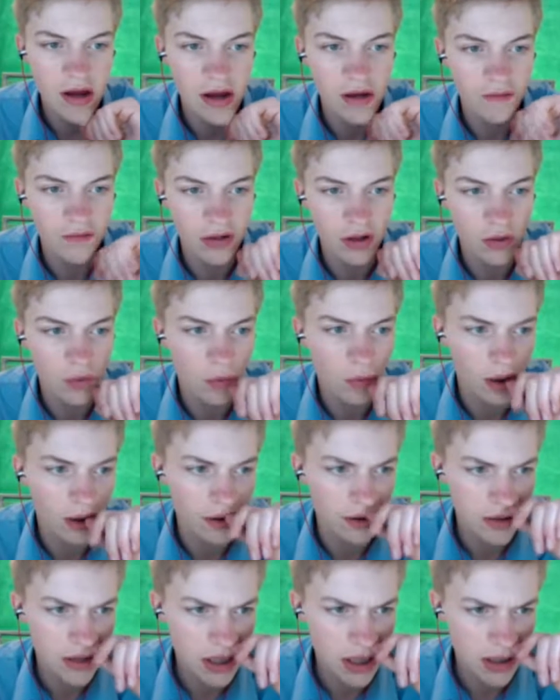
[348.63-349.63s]
If you don't want
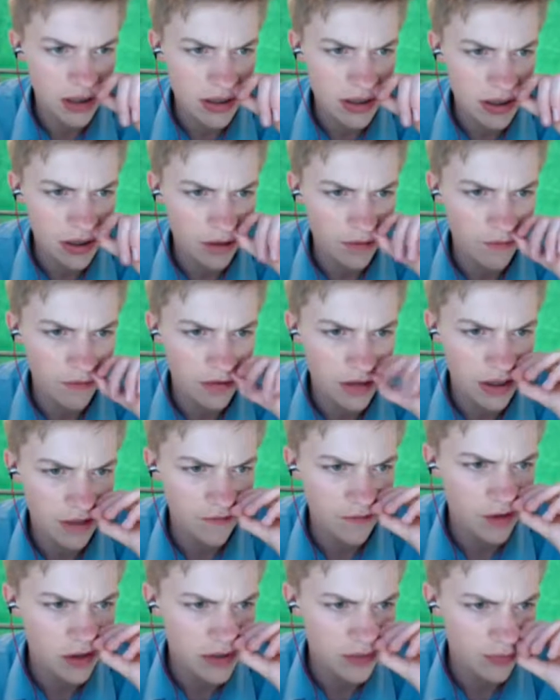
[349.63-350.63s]
to die yourself or take
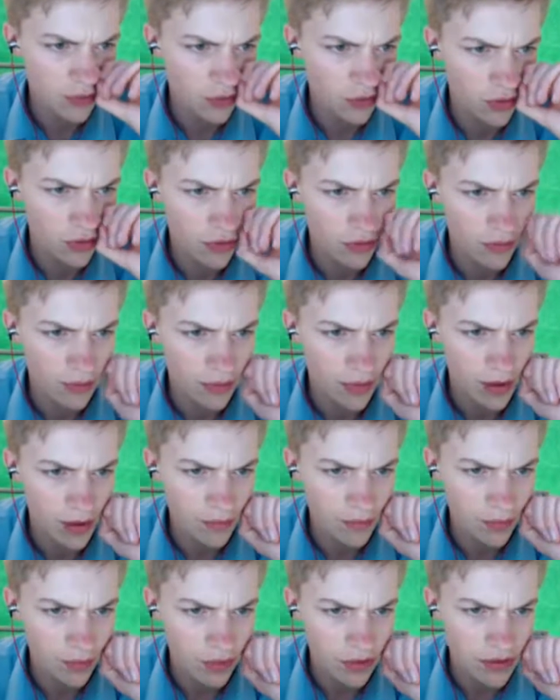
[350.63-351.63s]
Facebook, you better
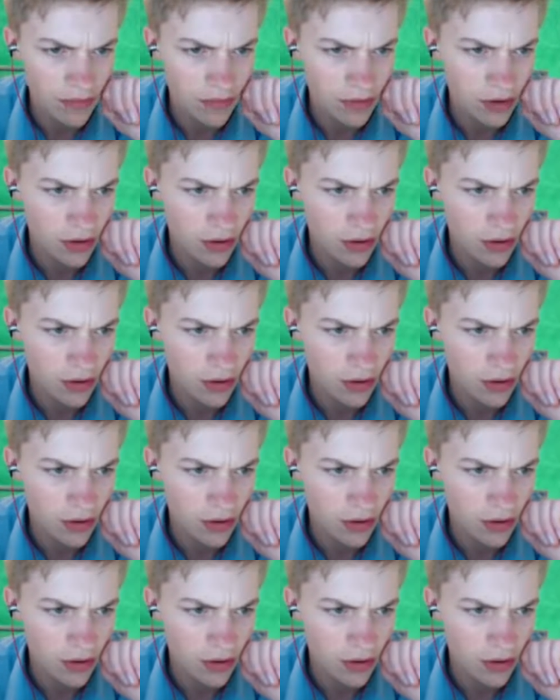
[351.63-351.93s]
pause and